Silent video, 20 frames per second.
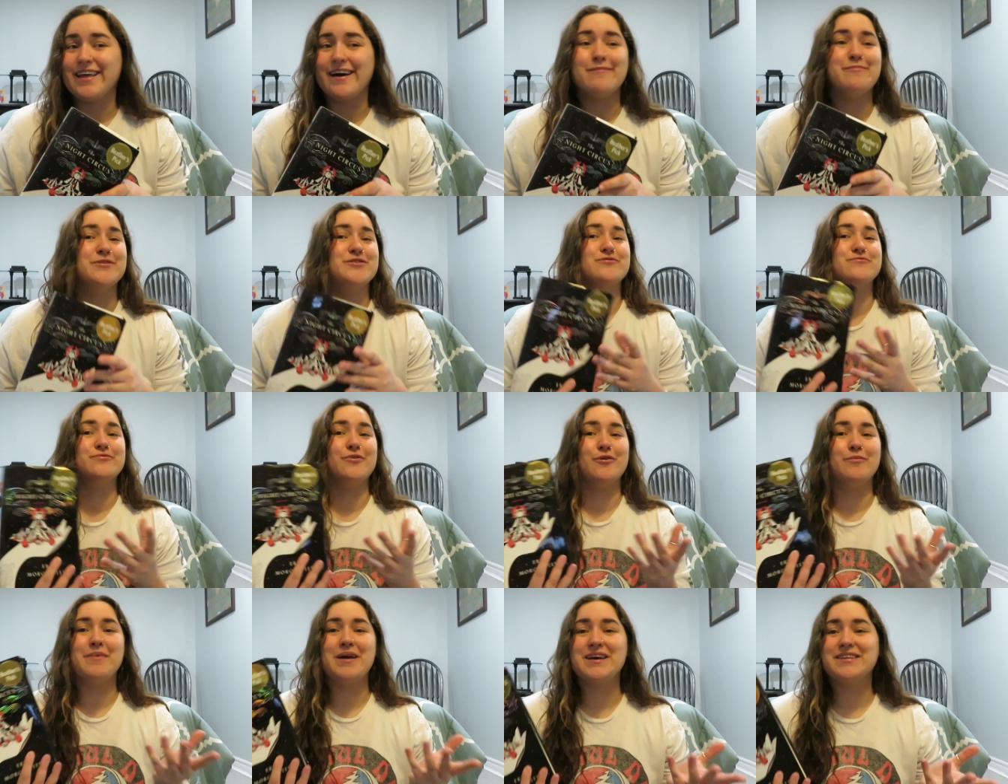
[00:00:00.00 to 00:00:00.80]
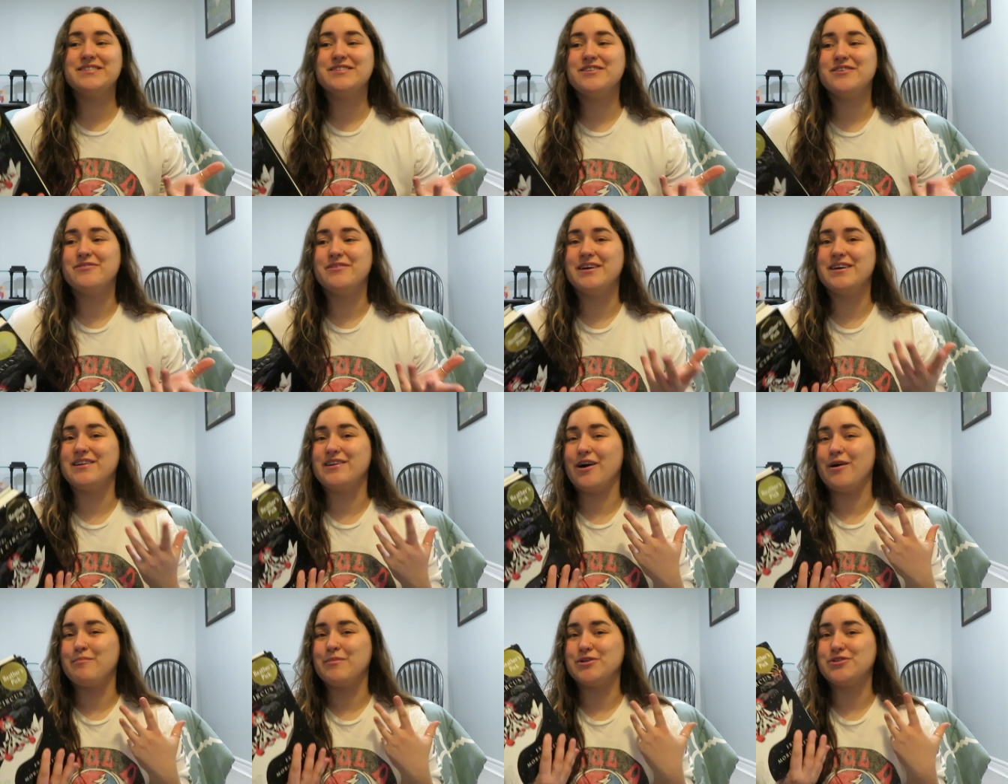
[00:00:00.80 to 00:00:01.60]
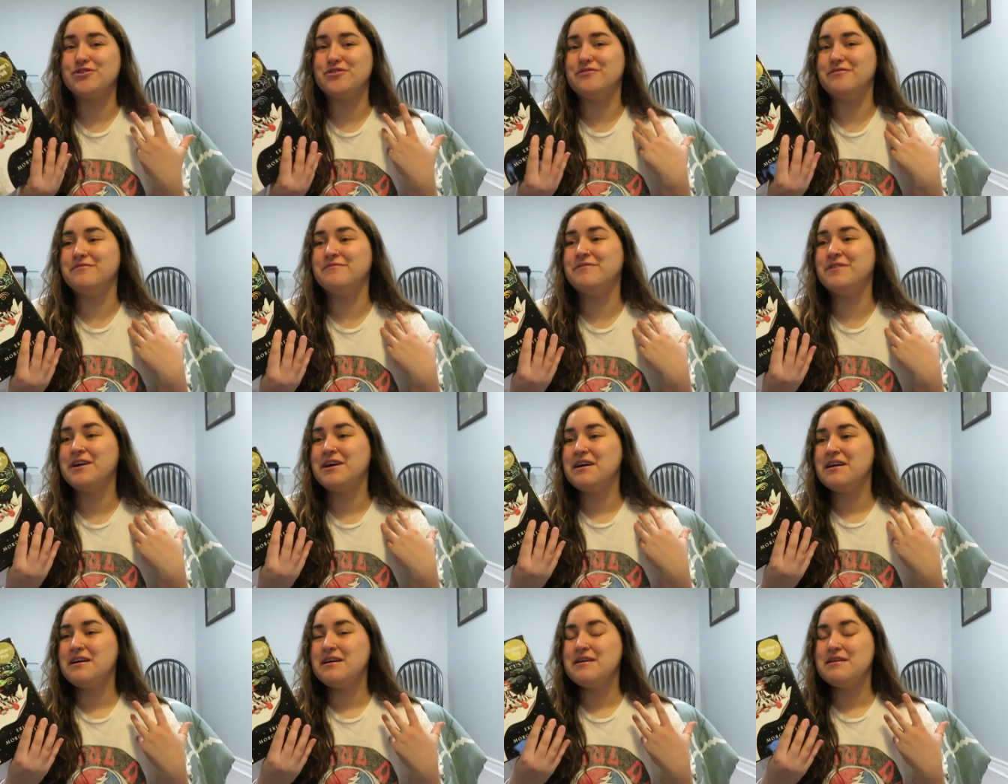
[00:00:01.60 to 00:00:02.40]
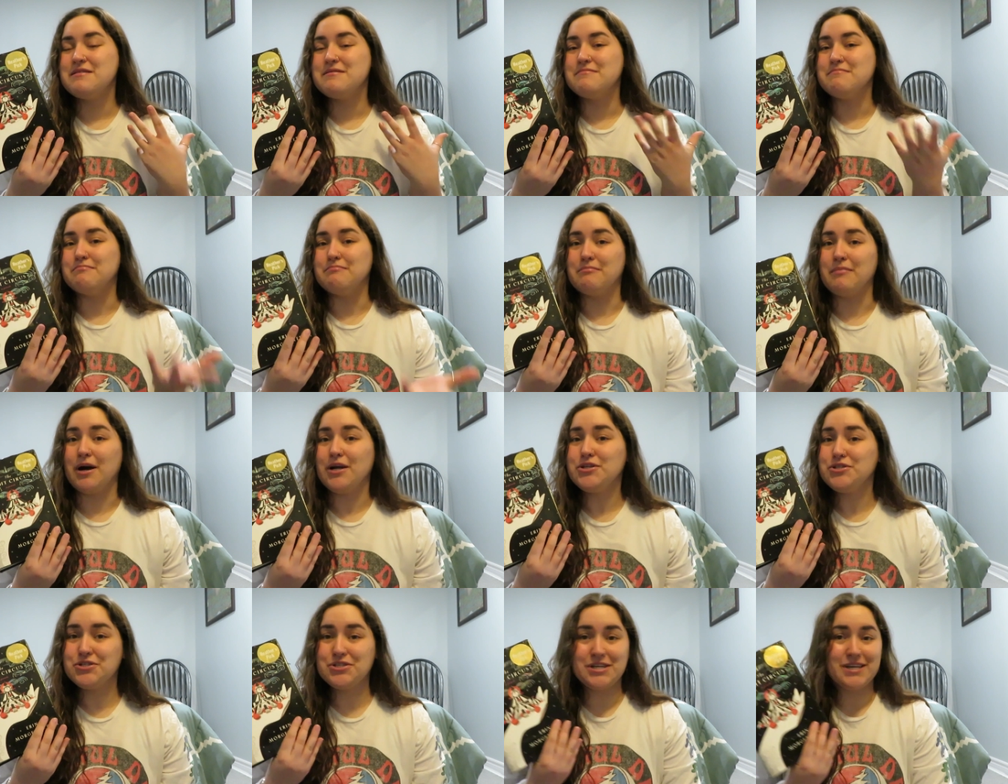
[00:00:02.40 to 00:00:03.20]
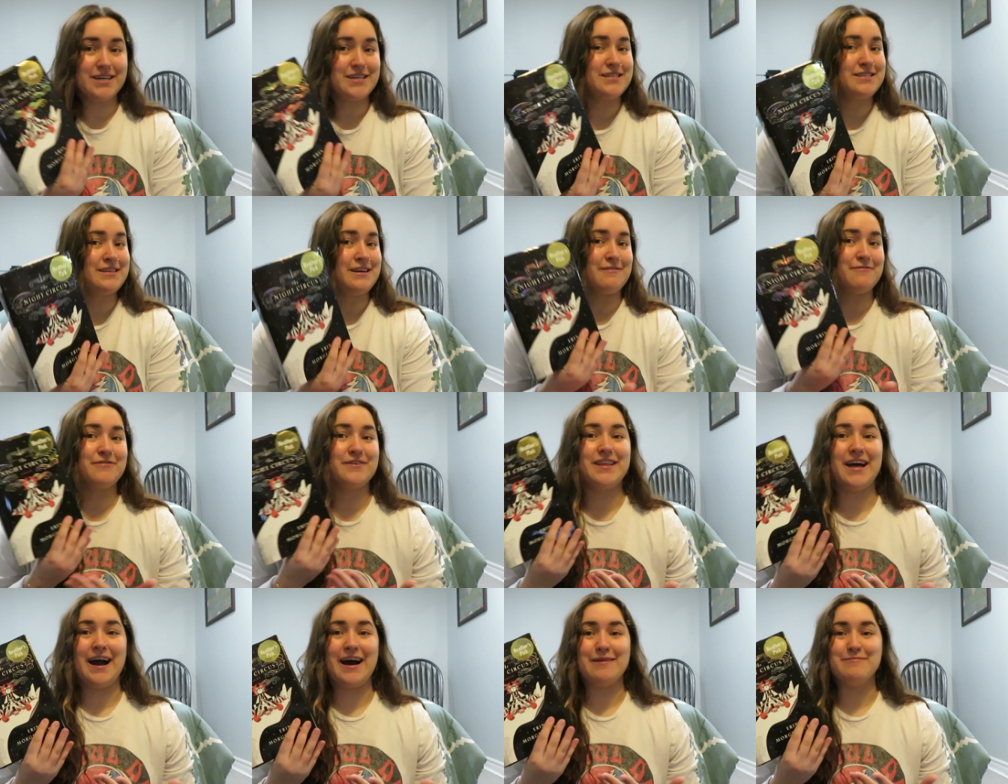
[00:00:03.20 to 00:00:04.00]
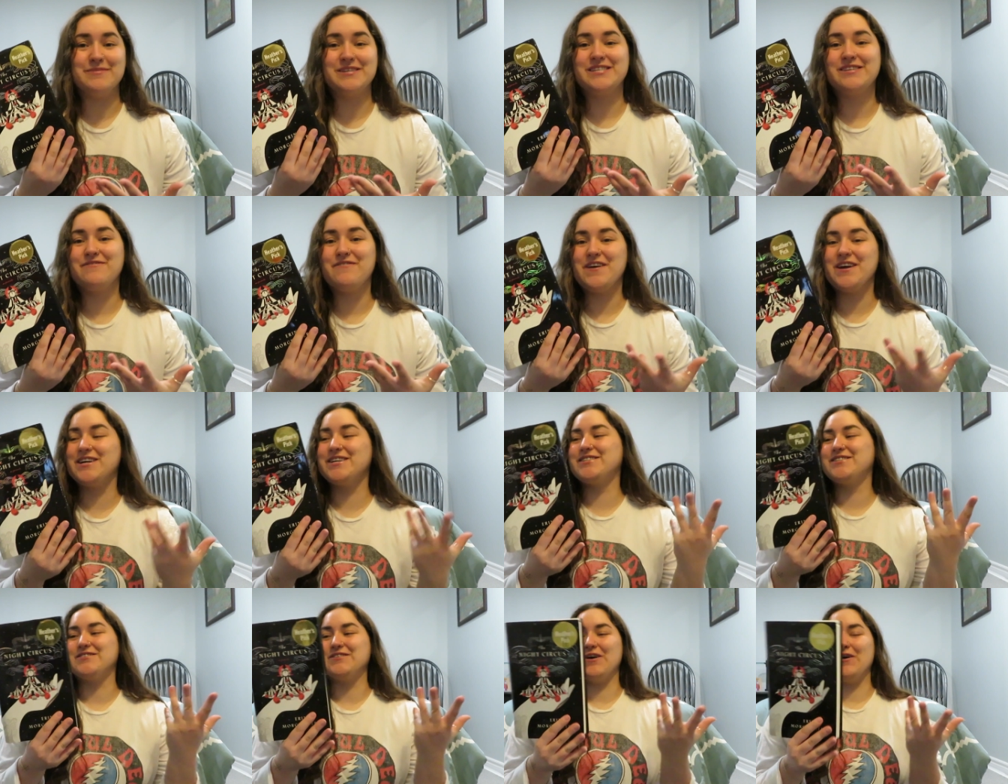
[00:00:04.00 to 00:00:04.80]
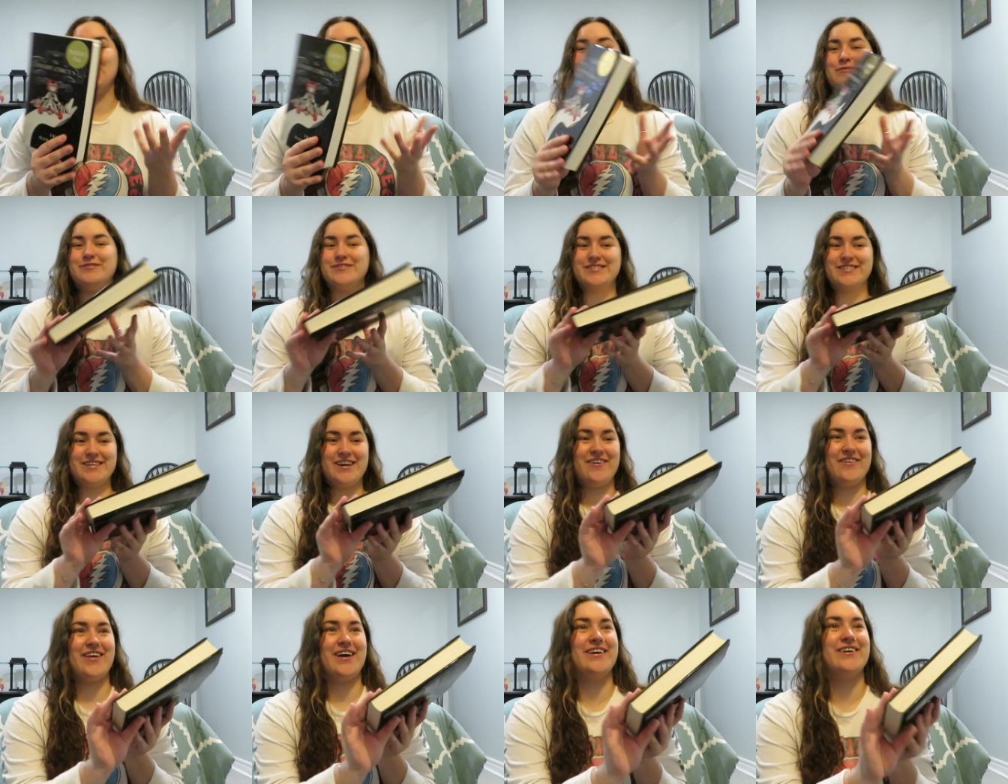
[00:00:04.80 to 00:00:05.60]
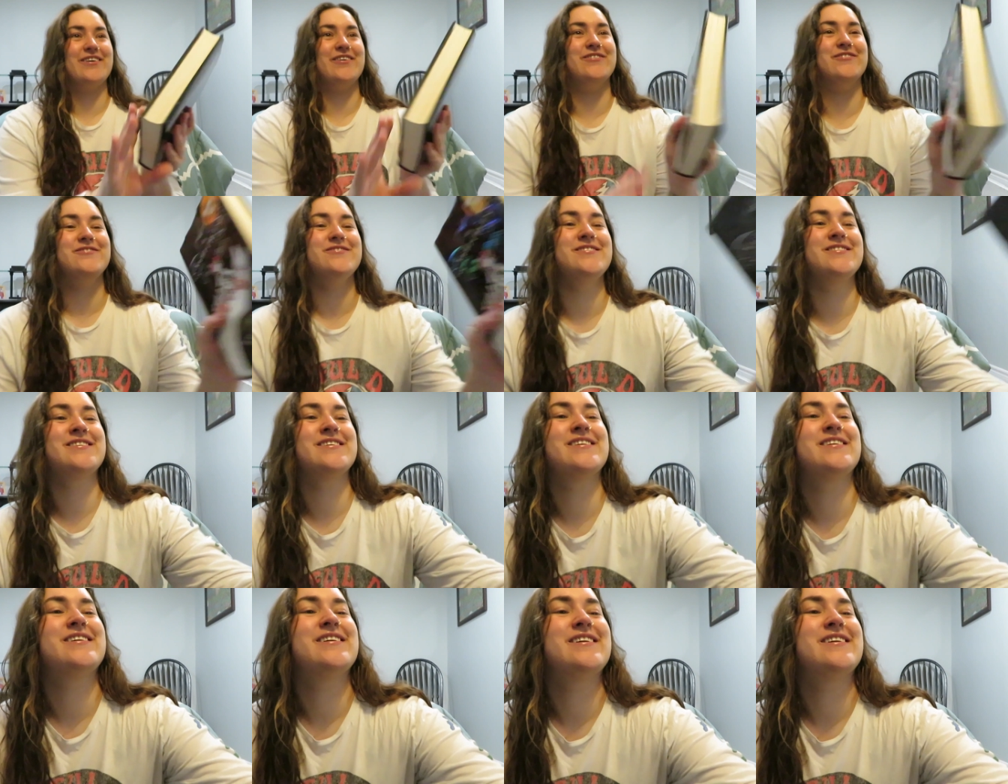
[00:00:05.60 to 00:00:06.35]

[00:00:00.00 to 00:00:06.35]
that much romance to it, not much except for the atmosphere, so we'll see how that goes.